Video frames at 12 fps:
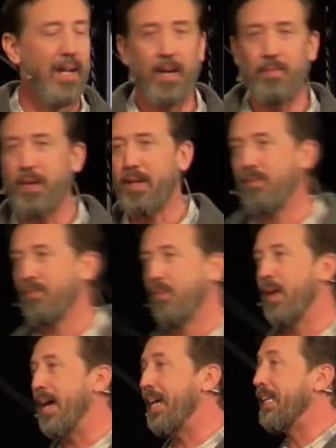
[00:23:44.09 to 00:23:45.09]
I mean,
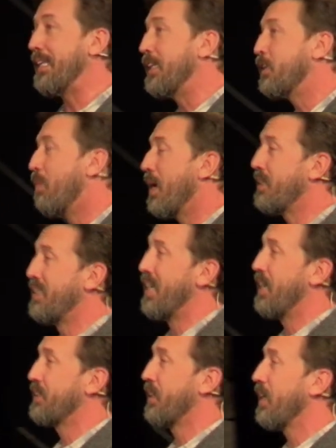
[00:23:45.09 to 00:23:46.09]
when I get this much,
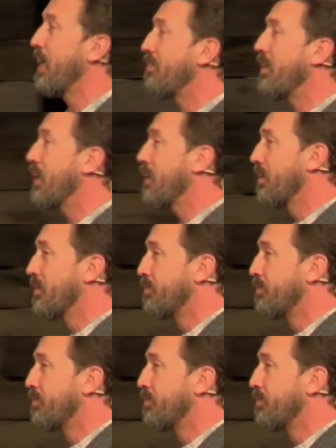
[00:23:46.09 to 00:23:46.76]
then I'll start giving.